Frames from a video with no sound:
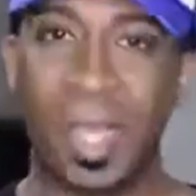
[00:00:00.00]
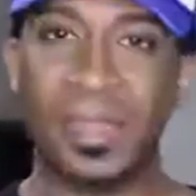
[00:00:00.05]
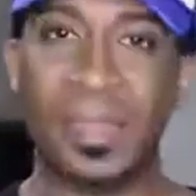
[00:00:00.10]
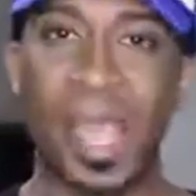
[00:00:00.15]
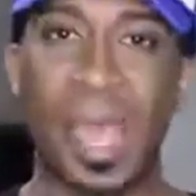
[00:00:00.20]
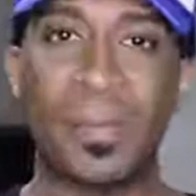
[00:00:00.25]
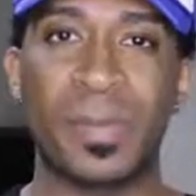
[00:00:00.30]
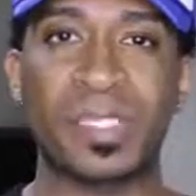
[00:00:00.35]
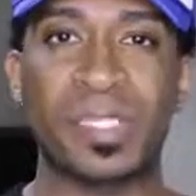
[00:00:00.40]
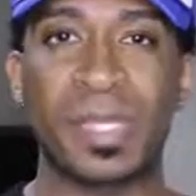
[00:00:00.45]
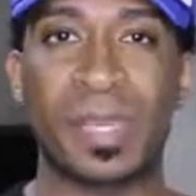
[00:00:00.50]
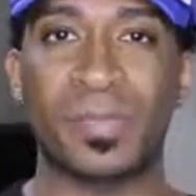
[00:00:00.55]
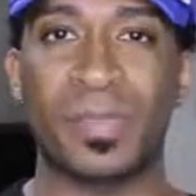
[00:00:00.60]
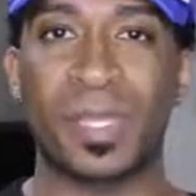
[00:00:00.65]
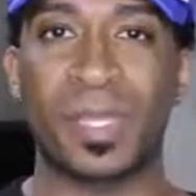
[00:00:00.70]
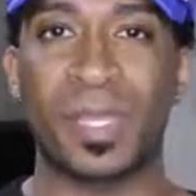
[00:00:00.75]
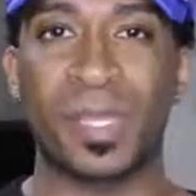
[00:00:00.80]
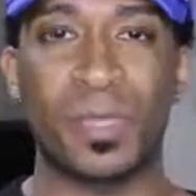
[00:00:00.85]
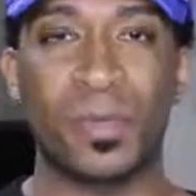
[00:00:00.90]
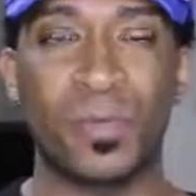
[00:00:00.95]
that was
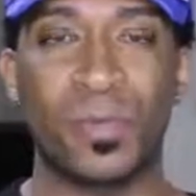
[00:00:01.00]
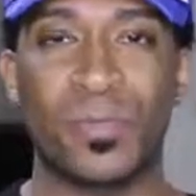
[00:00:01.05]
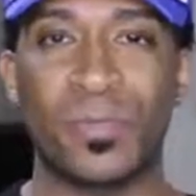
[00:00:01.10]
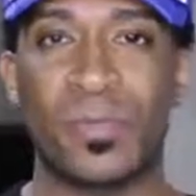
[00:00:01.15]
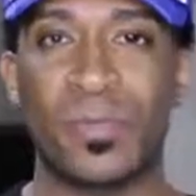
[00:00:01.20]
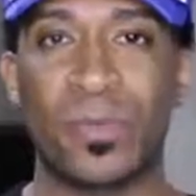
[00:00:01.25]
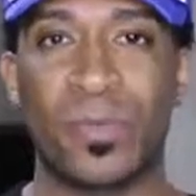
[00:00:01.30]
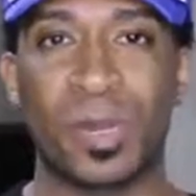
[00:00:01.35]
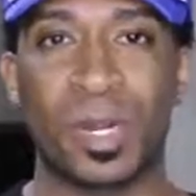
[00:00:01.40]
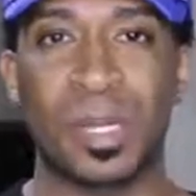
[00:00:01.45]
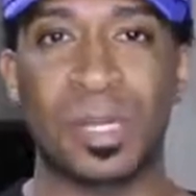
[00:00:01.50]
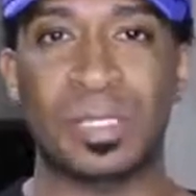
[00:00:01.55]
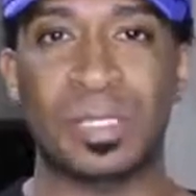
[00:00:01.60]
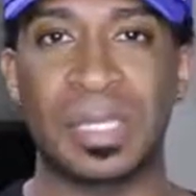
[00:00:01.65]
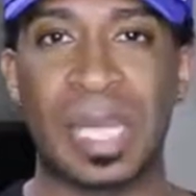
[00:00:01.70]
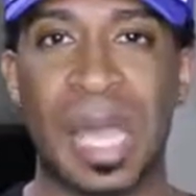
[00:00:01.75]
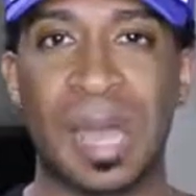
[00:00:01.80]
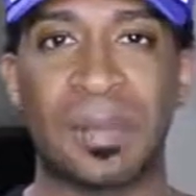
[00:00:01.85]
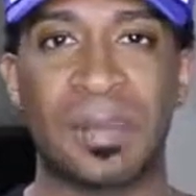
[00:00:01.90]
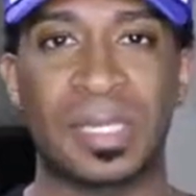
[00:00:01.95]
something cute for
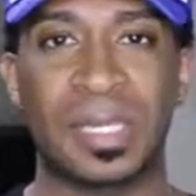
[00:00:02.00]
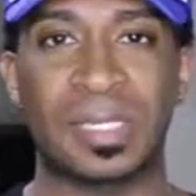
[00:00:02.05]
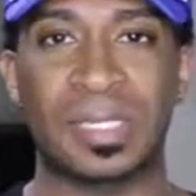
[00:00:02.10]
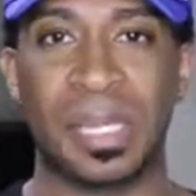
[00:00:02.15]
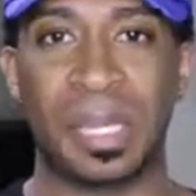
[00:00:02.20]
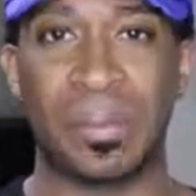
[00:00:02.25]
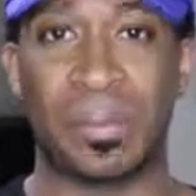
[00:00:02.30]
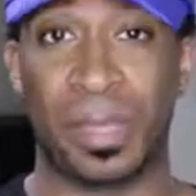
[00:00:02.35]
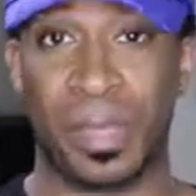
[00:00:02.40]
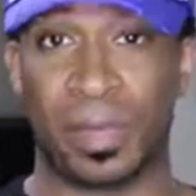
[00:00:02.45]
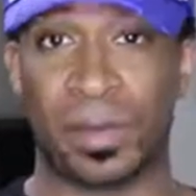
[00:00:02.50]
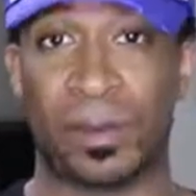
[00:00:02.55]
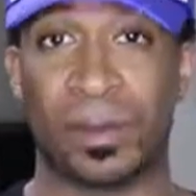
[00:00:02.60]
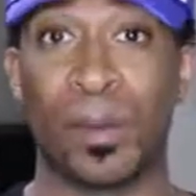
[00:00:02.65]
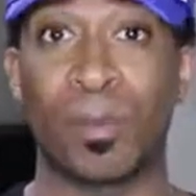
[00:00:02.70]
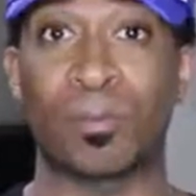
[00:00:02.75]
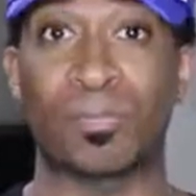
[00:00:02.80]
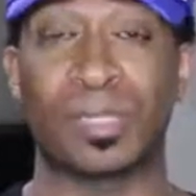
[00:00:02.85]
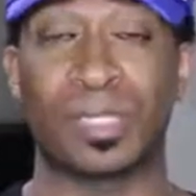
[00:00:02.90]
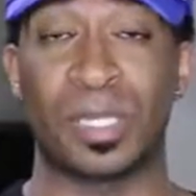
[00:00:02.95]
Tommy to say to make her
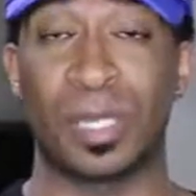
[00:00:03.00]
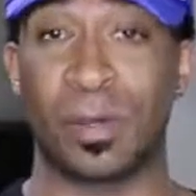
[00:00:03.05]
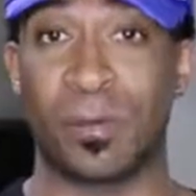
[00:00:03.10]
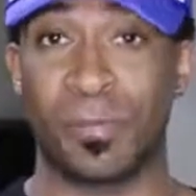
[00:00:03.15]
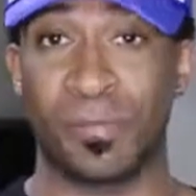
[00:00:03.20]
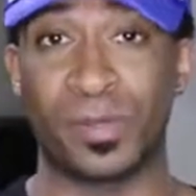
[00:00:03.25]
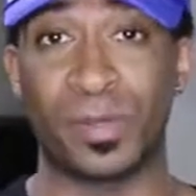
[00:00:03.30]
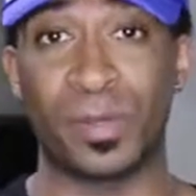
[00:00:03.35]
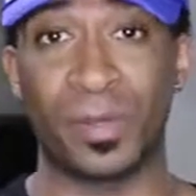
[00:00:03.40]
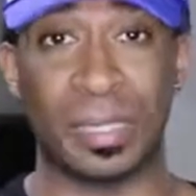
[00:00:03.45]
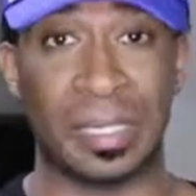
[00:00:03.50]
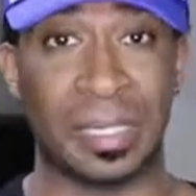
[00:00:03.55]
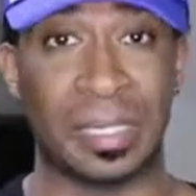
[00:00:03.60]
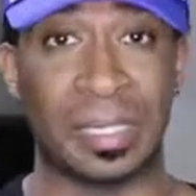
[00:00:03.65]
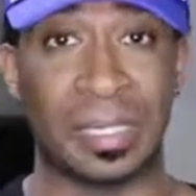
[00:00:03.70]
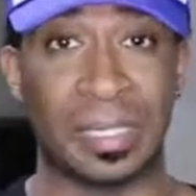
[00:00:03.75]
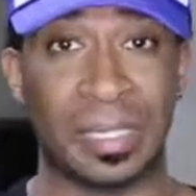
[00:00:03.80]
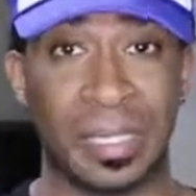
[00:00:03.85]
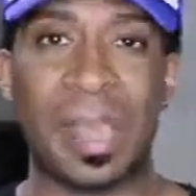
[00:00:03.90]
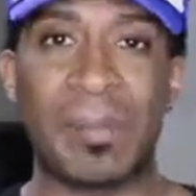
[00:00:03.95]
own self feel
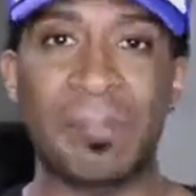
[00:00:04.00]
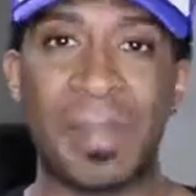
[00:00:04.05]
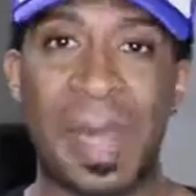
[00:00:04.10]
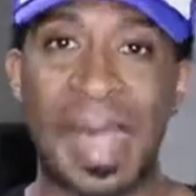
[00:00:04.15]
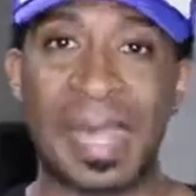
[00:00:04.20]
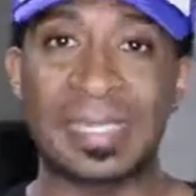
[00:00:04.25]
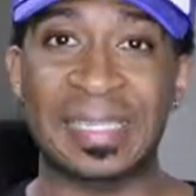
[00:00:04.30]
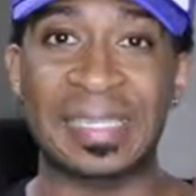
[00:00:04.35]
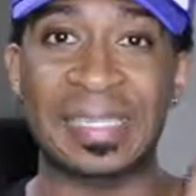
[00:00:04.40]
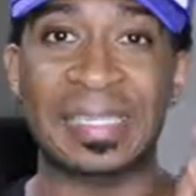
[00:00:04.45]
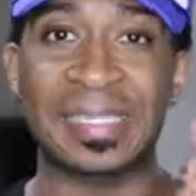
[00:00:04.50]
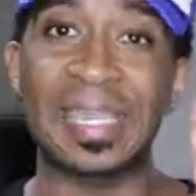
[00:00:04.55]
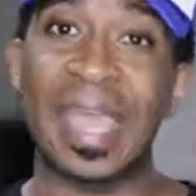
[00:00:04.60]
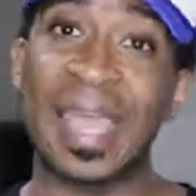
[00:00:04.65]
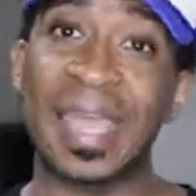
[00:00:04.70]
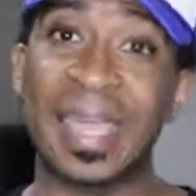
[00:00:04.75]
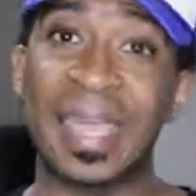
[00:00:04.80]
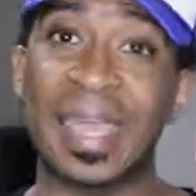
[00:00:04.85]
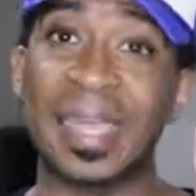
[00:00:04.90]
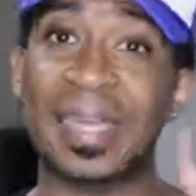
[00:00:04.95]
good. My
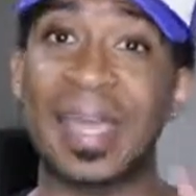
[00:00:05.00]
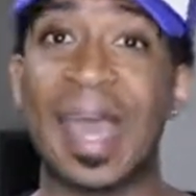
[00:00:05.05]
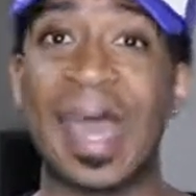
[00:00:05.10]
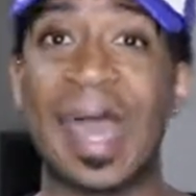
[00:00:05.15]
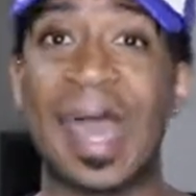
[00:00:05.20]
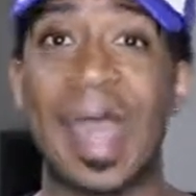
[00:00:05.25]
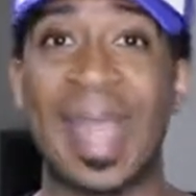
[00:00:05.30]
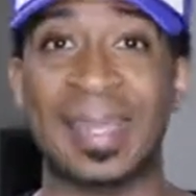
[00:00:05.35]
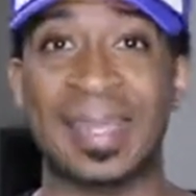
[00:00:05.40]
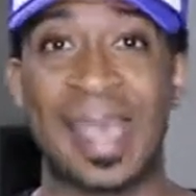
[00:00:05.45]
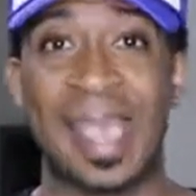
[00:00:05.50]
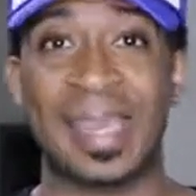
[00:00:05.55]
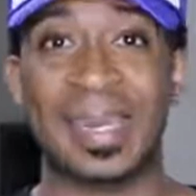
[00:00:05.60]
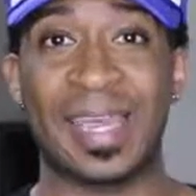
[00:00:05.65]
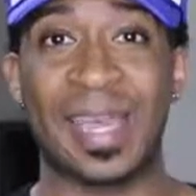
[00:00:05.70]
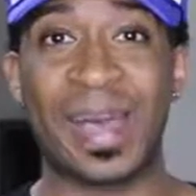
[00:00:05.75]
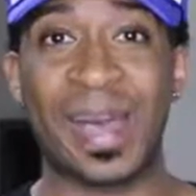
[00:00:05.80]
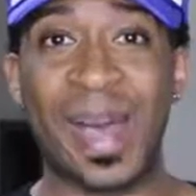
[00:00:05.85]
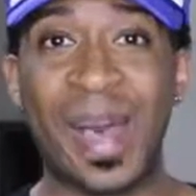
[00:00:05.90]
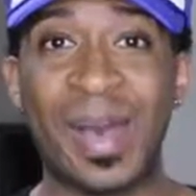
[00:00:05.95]
second highlight
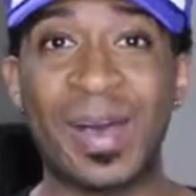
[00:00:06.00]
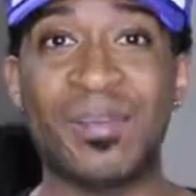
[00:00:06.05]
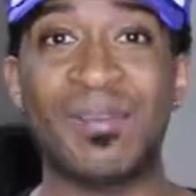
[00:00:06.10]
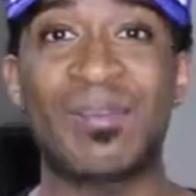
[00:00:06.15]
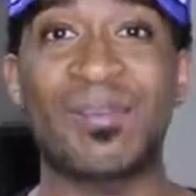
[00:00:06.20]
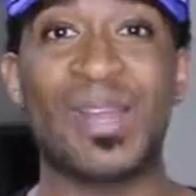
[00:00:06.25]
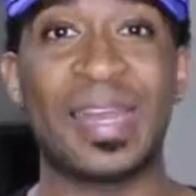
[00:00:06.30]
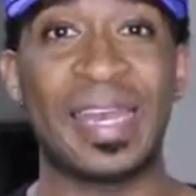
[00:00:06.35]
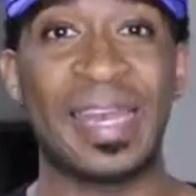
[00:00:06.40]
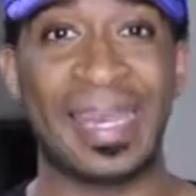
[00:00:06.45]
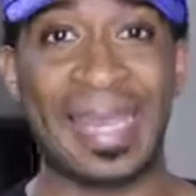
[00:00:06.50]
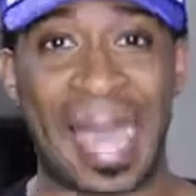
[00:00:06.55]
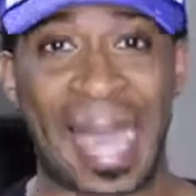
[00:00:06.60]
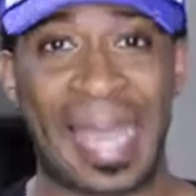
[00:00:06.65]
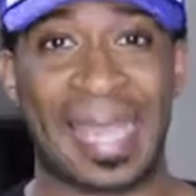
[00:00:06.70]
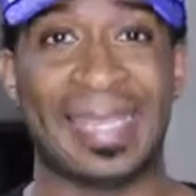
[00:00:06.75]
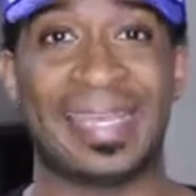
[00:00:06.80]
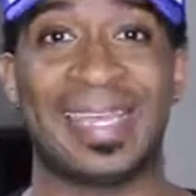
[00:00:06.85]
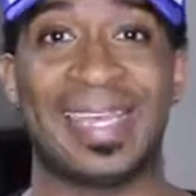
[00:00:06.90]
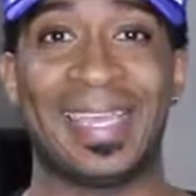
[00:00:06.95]
of the
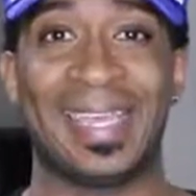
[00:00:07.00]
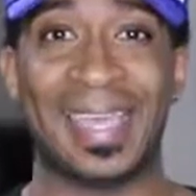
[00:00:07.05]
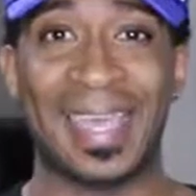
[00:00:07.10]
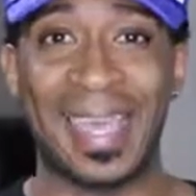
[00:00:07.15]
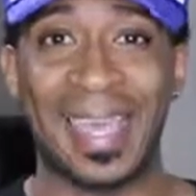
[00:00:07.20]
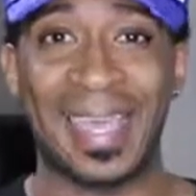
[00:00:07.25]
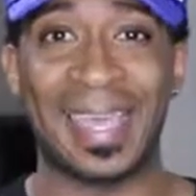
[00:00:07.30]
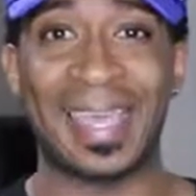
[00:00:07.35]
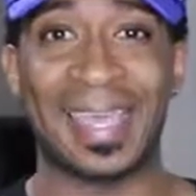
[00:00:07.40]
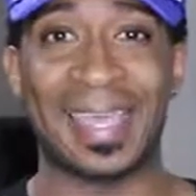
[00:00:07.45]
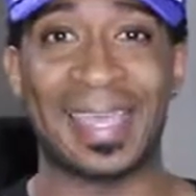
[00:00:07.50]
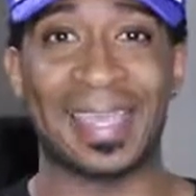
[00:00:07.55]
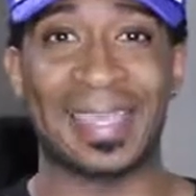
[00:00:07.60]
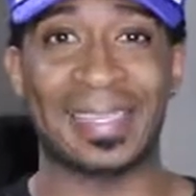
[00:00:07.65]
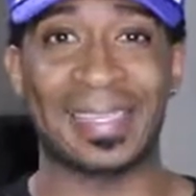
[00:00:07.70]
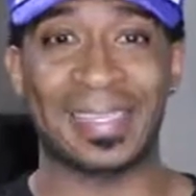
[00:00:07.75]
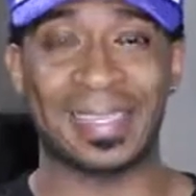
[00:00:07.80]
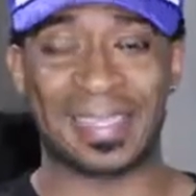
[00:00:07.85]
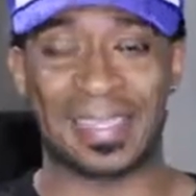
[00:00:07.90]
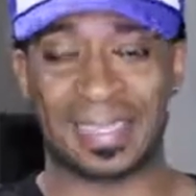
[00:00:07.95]
night
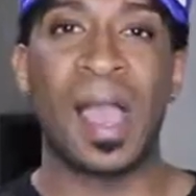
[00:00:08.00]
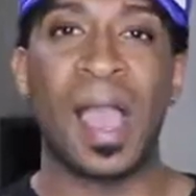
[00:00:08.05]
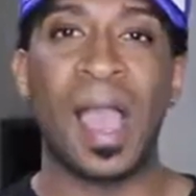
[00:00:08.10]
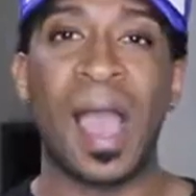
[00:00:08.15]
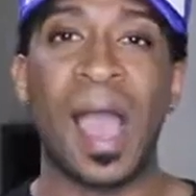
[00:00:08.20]
is